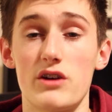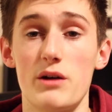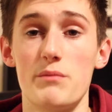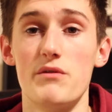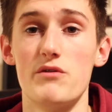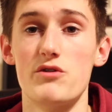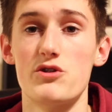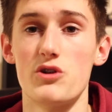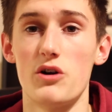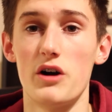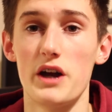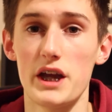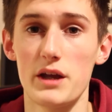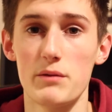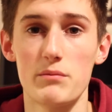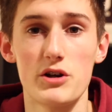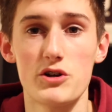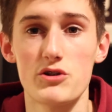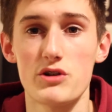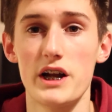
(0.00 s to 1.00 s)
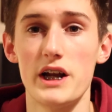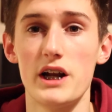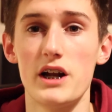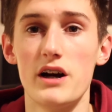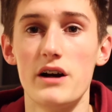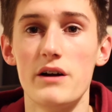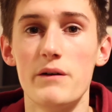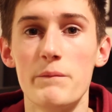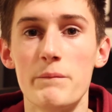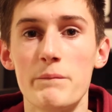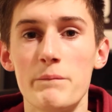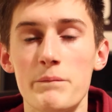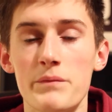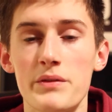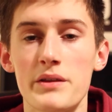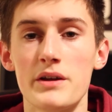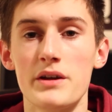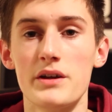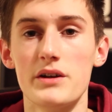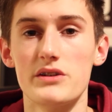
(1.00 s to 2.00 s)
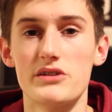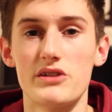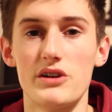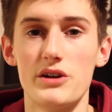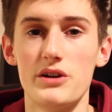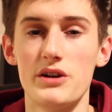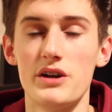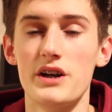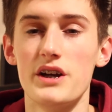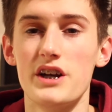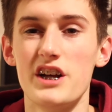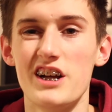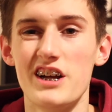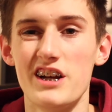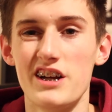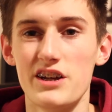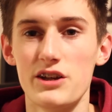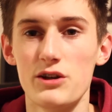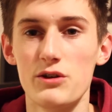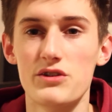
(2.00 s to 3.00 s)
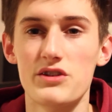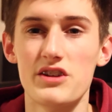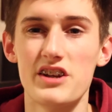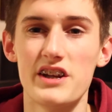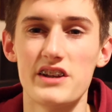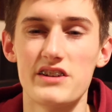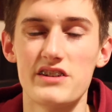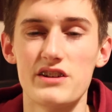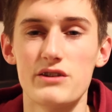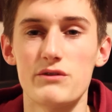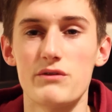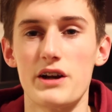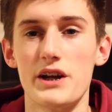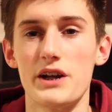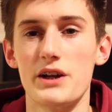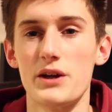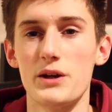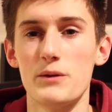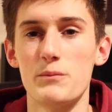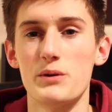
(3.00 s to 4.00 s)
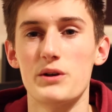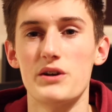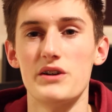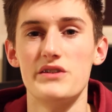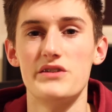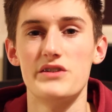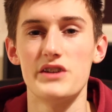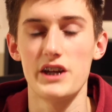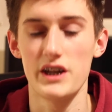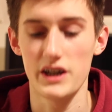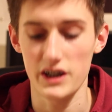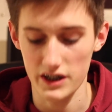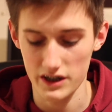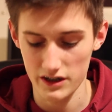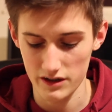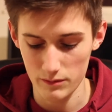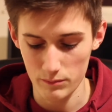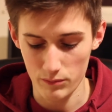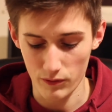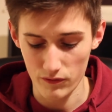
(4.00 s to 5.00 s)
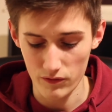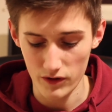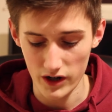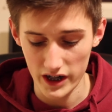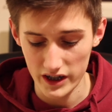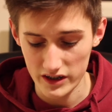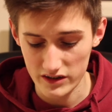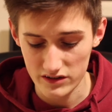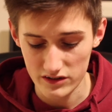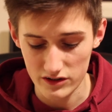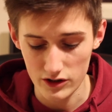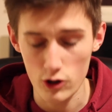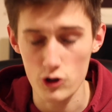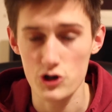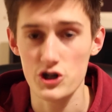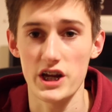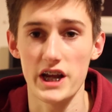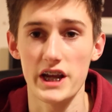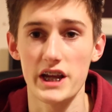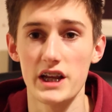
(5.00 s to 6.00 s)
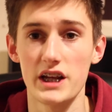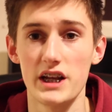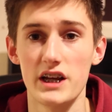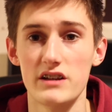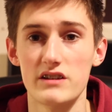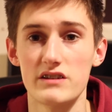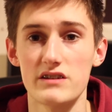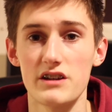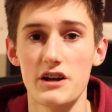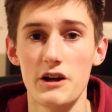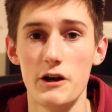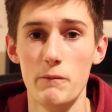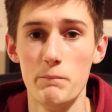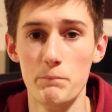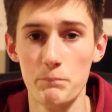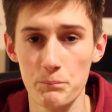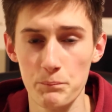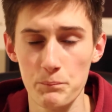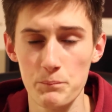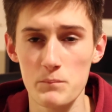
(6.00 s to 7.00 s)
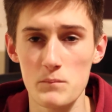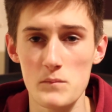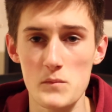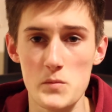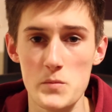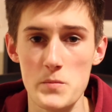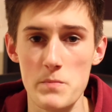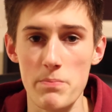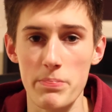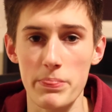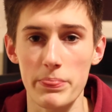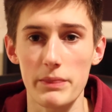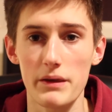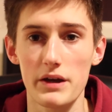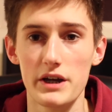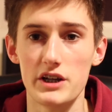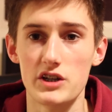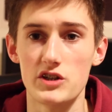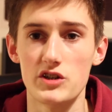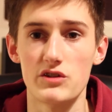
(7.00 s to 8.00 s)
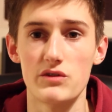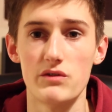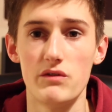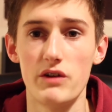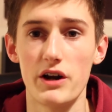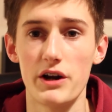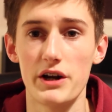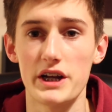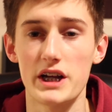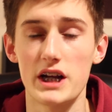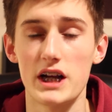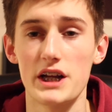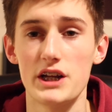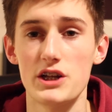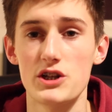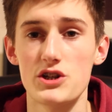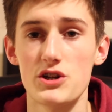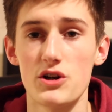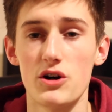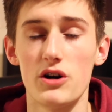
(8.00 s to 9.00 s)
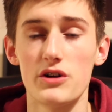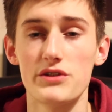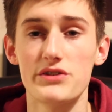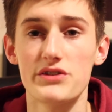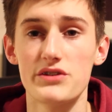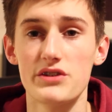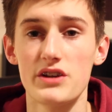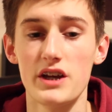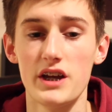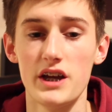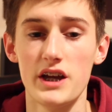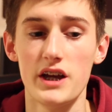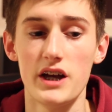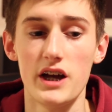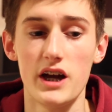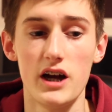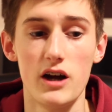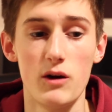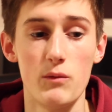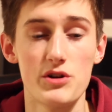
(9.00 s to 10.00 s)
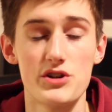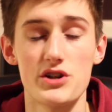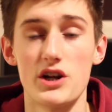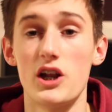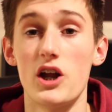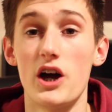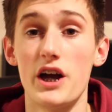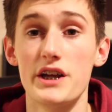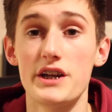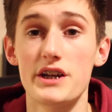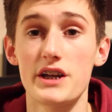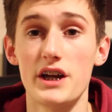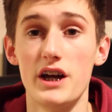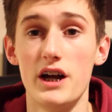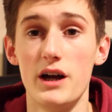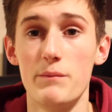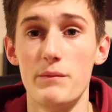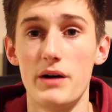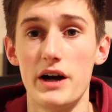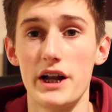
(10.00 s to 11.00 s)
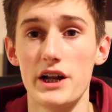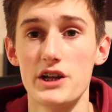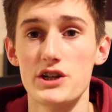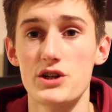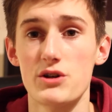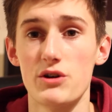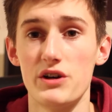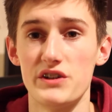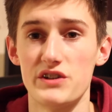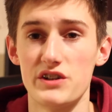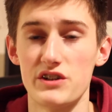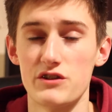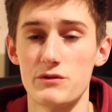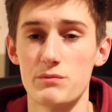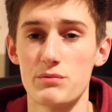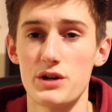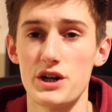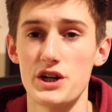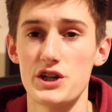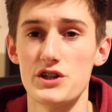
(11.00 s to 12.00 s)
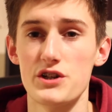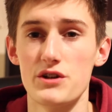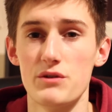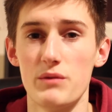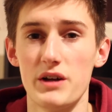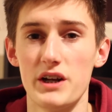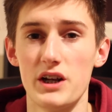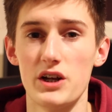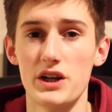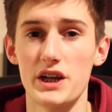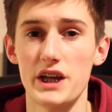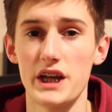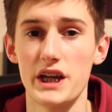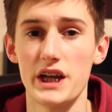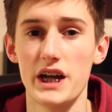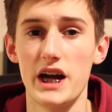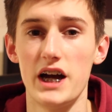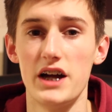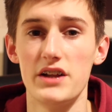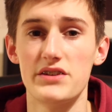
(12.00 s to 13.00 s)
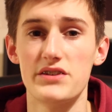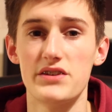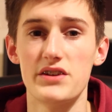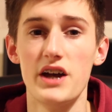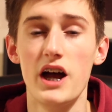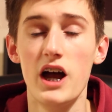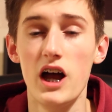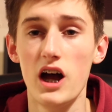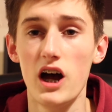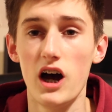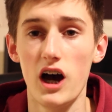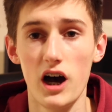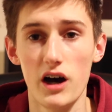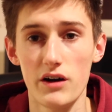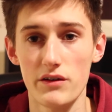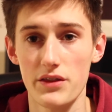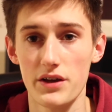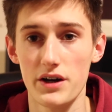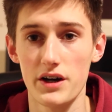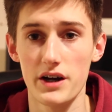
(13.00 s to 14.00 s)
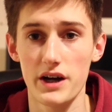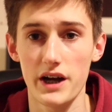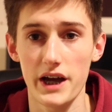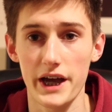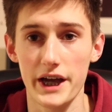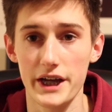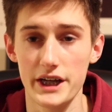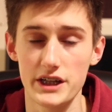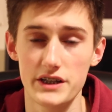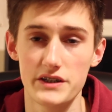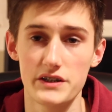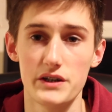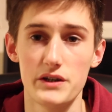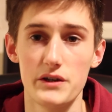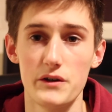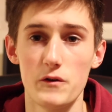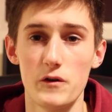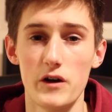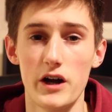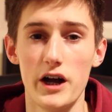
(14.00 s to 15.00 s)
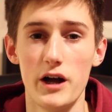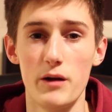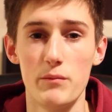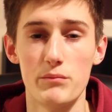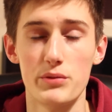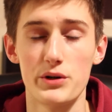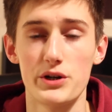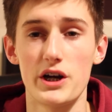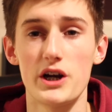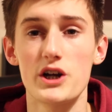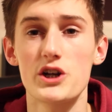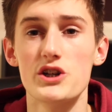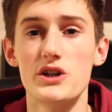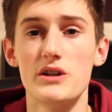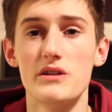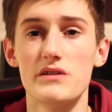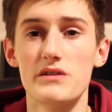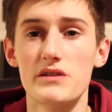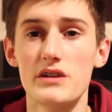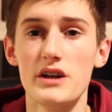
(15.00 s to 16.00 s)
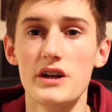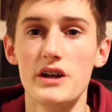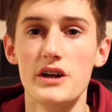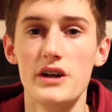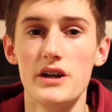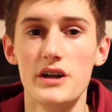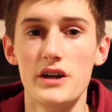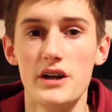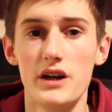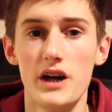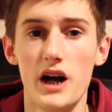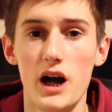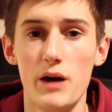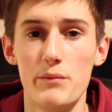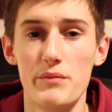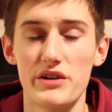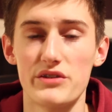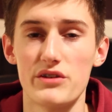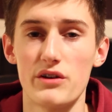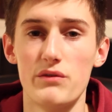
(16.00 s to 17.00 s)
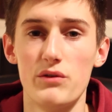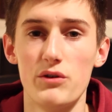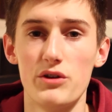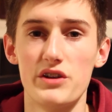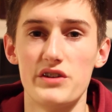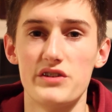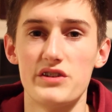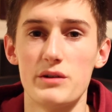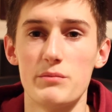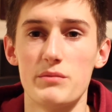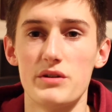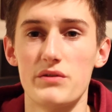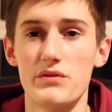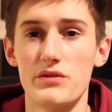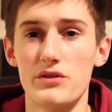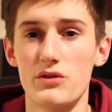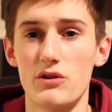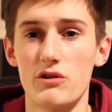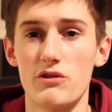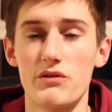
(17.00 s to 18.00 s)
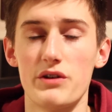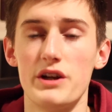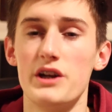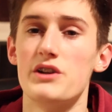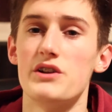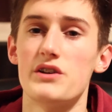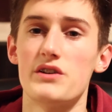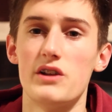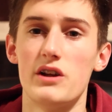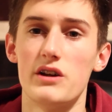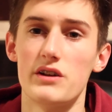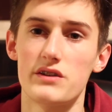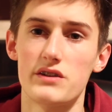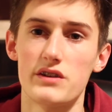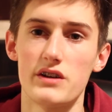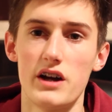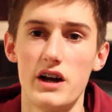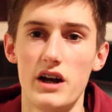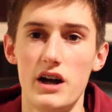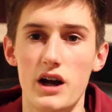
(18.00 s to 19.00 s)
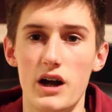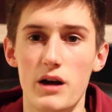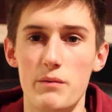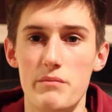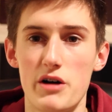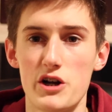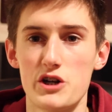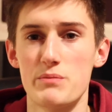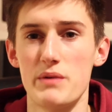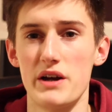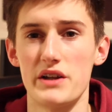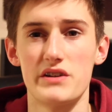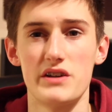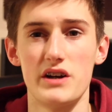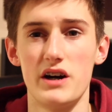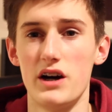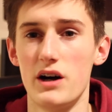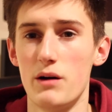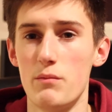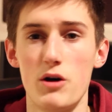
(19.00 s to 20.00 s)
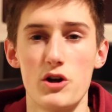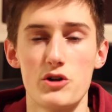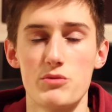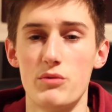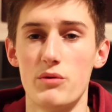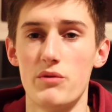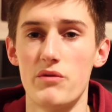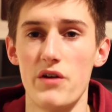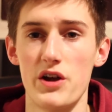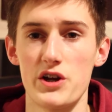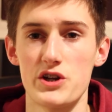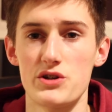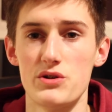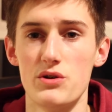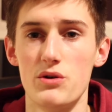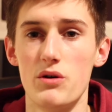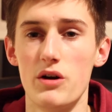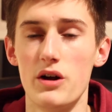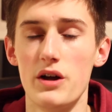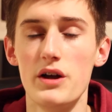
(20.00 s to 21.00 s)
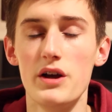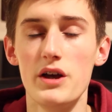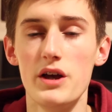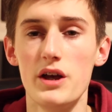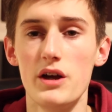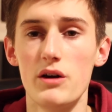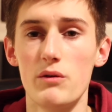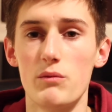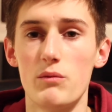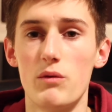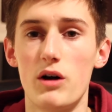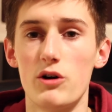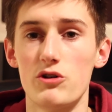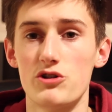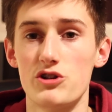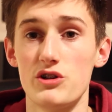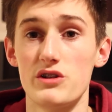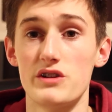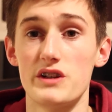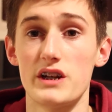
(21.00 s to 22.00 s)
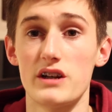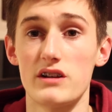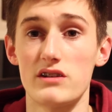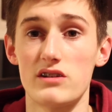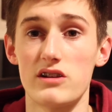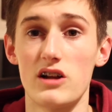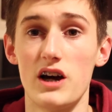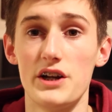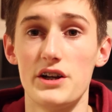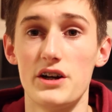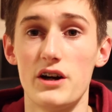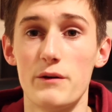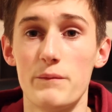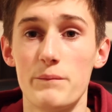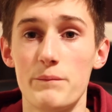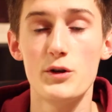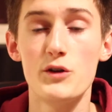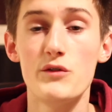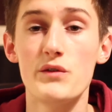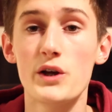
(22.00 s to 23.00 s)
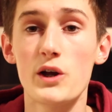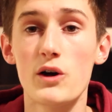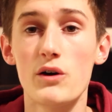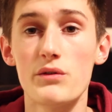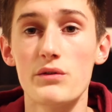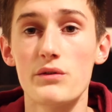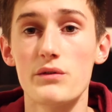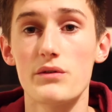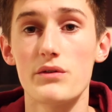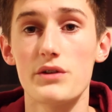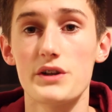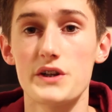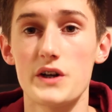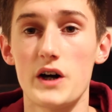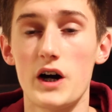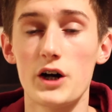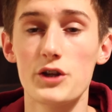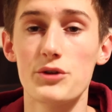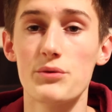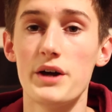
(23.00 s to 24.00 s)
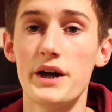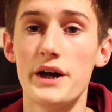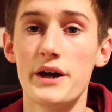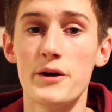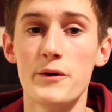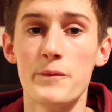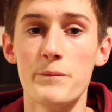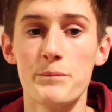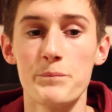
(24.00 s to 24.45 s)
type of shot in my trailer. So using this is very good because it provides no shakiness. It's just very clean shots, which I like. I actually got this inspiration when looking at other A2 productions, as I thought the cinema photography just looked much better and much more professional whilst using a slider. Moving on to hardware,